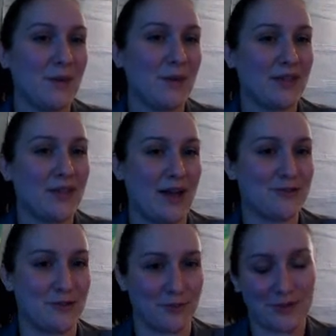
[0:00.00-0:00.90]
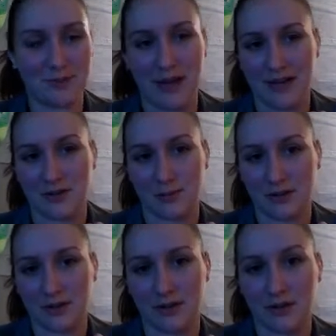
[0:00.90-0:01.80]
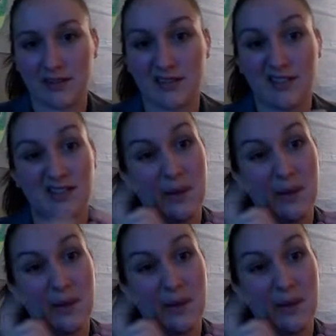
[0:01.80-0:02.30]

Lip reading: with classroom management skills.